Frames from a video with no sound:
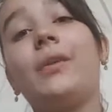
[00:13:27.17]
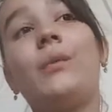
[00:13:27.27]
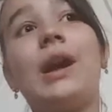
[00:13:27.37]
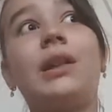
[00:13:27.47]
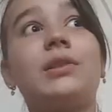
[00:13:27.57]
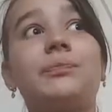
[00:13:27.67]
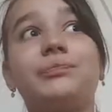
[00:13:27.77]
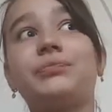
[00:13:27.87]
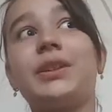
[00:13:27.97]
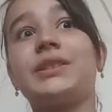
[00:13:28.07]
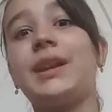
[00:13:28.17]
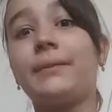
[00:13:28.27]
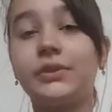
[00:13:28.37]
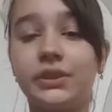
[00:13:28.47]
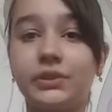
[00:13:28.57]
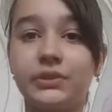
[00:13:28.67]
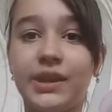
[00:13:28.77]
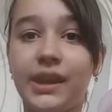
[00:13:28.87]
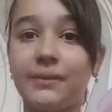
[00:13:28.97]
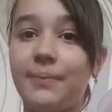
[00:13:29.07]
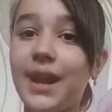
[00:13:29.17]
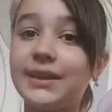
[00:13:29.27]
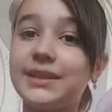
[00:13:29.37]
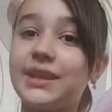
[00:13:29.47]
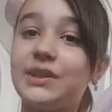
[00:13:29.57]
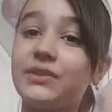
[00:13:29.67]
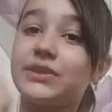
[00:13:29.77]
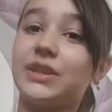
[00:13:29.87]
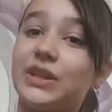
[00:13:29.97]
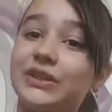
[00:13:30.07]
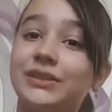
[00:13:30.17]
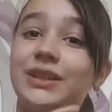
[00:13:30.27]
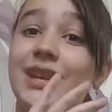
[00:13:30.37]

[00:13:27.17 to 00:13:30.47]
well, it's time to say goodbye to you, so